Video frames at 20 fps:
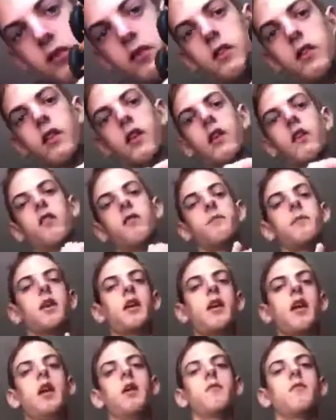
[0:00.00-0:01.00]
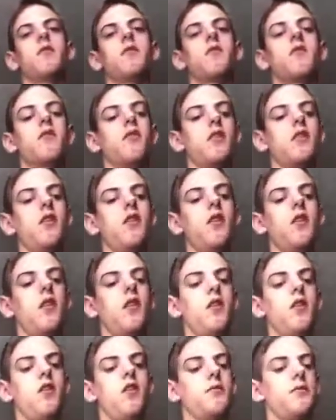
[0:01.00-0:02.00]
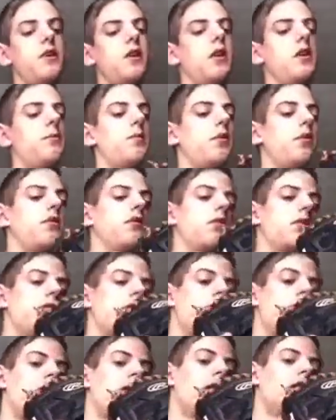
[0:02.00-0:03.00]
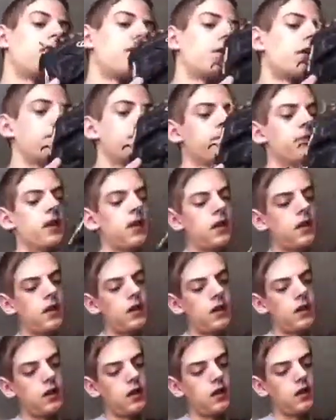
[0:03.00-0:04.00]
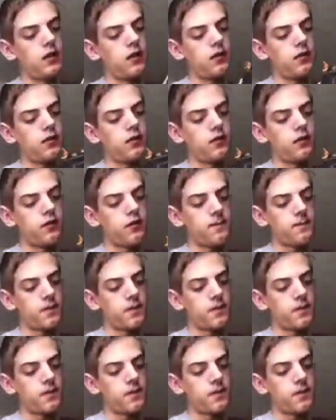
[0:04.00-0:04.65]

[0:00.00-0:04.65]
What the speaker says: glare on my camera screen, on my iPod screen. Anyway, it is